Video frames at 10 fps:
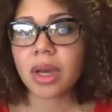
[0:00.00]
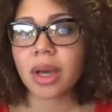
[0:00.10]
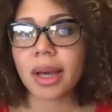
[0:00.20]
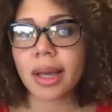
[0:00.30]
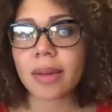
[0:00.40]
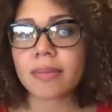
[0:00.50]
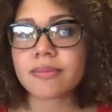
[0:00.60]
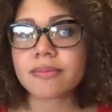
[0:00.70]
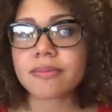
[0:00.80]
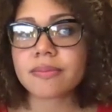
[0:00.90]

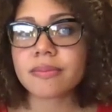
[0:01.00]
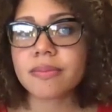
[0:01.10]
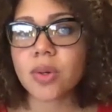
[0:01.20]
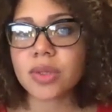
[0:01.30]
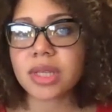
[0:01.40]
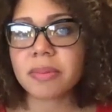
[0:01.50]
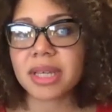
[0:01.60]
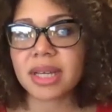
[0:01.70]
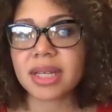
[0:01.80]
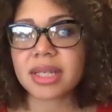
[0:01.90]
um, mostly
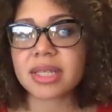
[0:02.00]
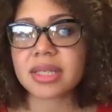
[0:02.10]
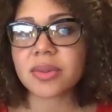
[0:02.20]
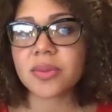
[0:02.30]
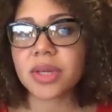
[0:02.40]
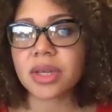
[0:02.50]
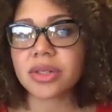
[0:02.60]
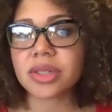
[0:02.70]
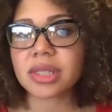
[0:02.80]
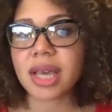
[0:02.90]
because we
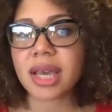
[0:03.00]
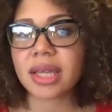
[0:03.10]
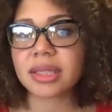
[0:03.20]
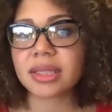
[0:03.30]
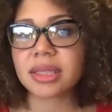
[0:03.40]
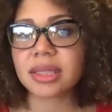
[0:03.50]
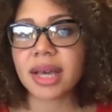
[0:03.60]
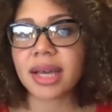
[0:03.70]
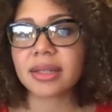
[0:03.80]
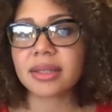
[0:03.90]
understand
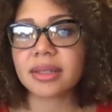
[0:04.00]
that,